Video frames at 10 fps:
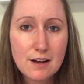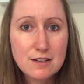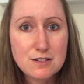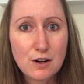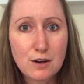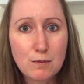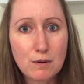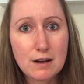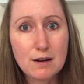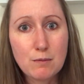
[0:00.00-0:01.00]
So
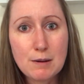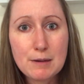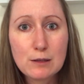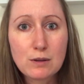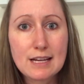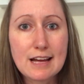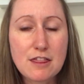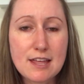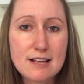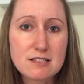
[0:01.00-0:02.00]
when we're looking
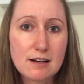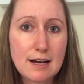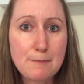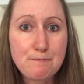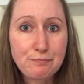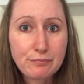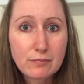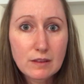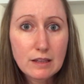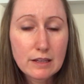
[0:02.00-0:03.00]
at things like
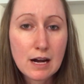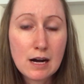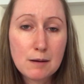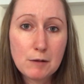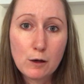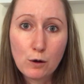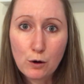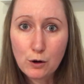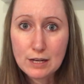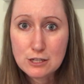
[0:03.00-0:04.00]

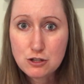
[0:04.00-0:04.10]
low